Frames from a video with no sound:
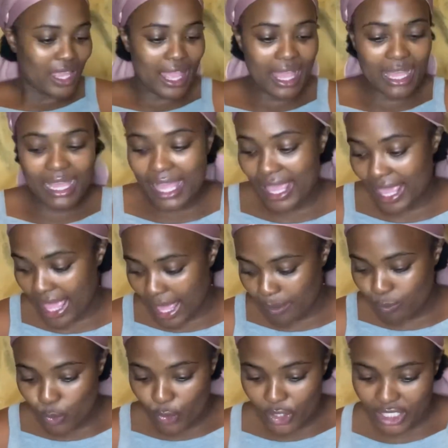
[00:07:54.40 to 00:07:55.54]
Uh, I
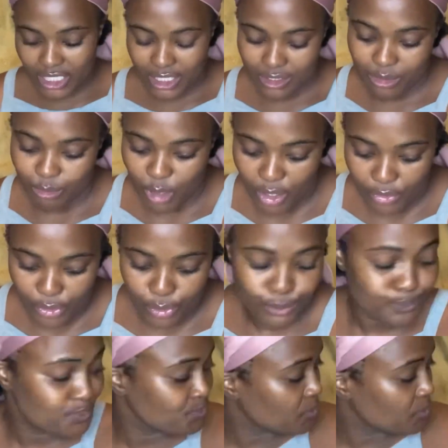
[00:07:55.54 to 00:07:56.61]
am working tomorrow,